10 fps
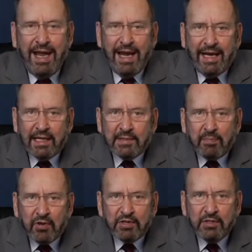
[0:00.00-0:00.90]
It gets
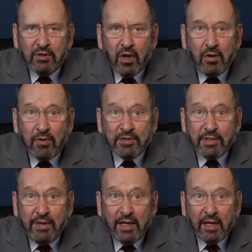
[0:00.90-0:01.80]
personal almost
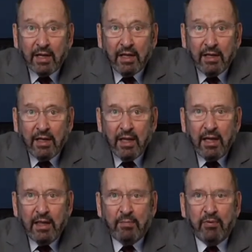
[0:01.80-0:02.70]
immediately.
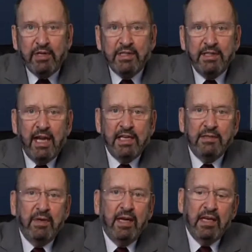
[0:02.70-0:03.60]
The
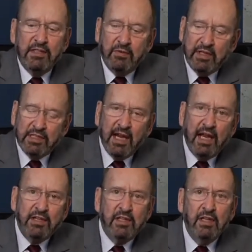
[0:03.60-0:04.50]
presentation begins with a
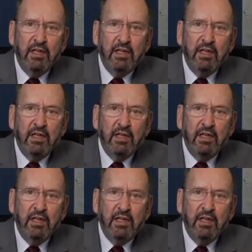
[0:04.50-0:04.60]
sketch